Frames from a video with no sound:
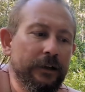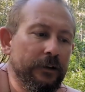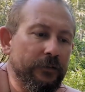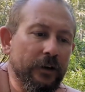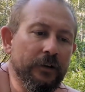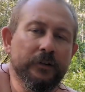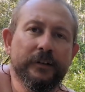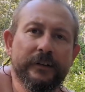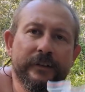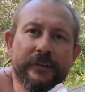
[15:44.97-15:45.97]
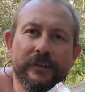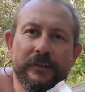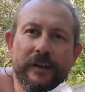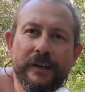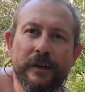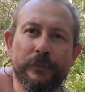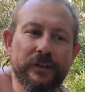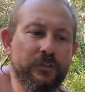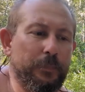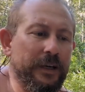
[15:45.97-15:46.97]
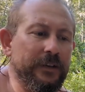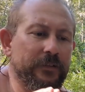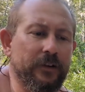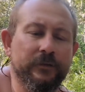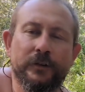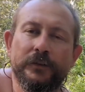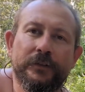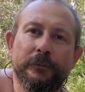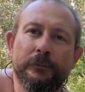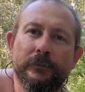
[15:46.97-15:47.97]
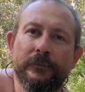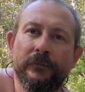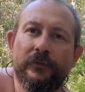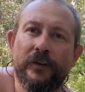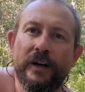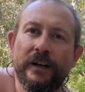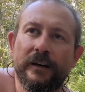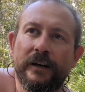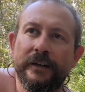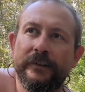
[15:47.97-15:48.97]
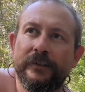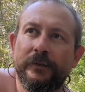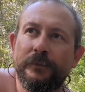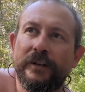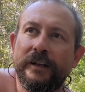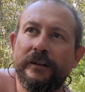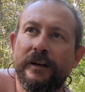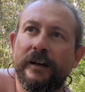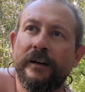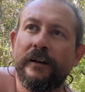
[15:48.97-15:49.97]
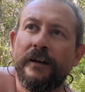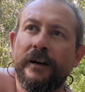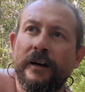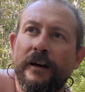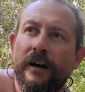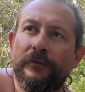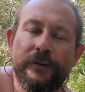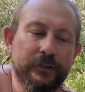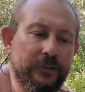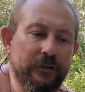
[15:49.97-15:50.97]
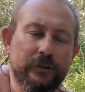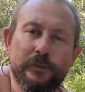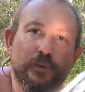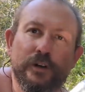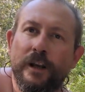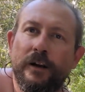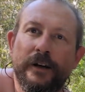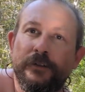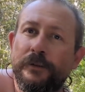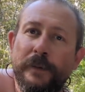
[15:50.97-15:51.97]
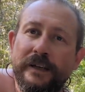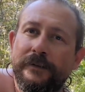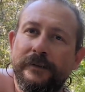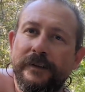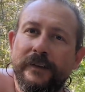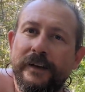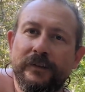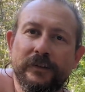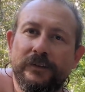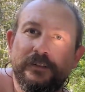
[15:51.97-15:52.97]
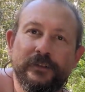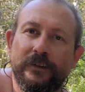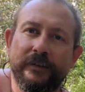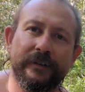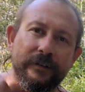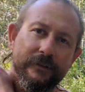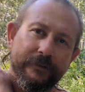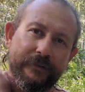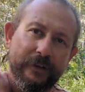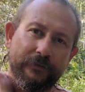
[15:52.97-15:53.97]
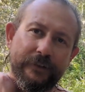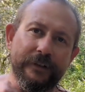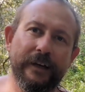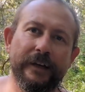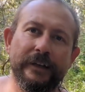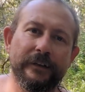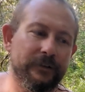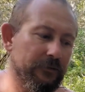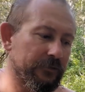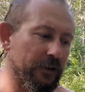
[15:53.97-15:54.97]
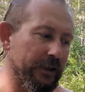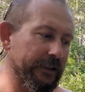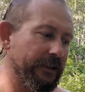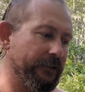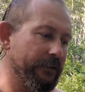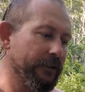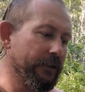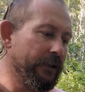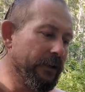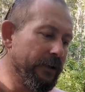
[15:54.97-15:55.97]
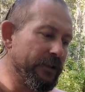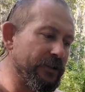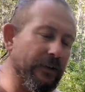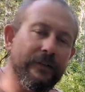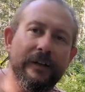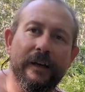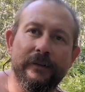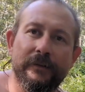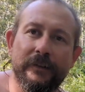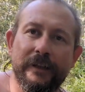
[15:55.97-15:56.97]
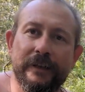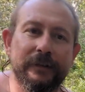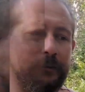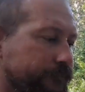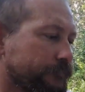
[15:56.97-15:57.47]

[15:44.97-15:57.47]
So this doesn't take up much space. I've got some fire lighters, some tinder, a ferrocerium rod, a lighter and matches in there. So it's just a self-contained fire kit, just in case I need it.